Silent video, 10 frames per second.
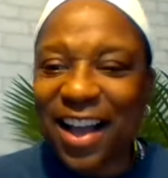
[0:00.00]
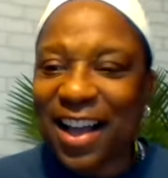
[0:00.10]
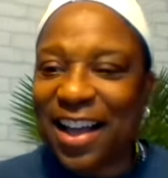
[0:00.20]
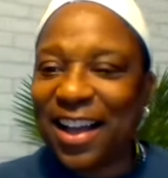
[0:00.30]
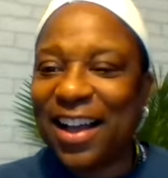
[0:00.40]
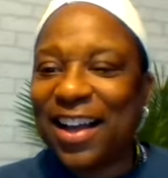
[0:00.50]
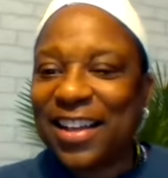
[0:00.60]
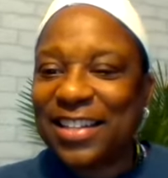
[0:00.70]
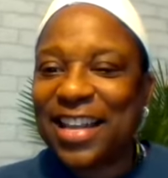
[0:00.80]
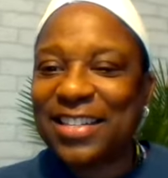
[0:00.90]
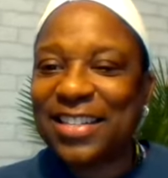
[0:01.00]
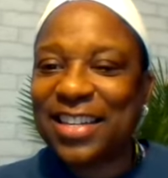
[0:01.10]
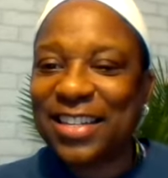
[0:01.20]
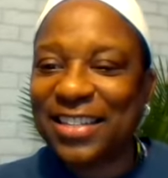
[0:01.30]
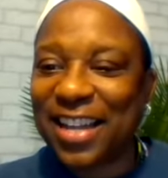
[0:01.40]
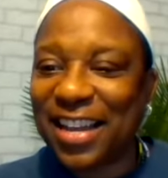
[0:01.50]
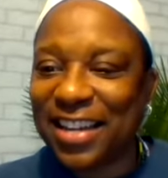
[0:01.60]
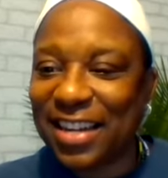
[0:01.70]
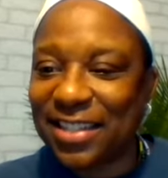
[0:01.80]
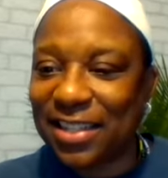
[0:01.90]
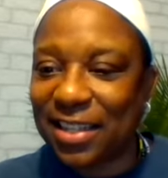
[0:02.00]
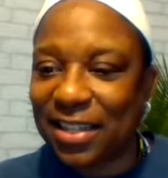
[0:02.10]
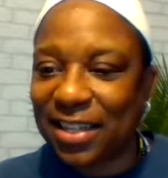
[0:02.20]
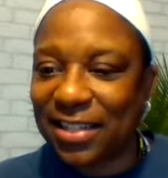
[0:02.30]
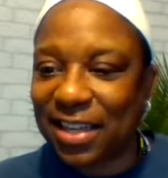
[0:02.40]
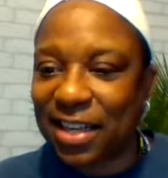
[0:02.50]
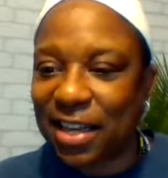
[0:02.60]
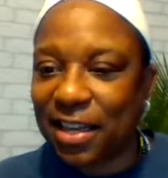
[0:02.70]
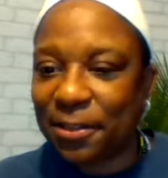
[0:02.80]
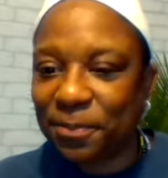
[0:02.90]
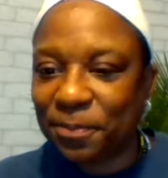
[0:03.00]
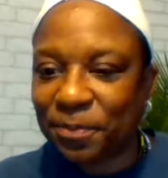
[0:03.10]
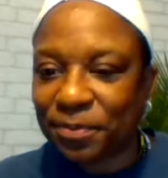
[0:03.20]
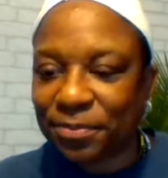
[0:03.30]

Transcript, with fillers: ah, that's good, Tanya. That's good. That's good.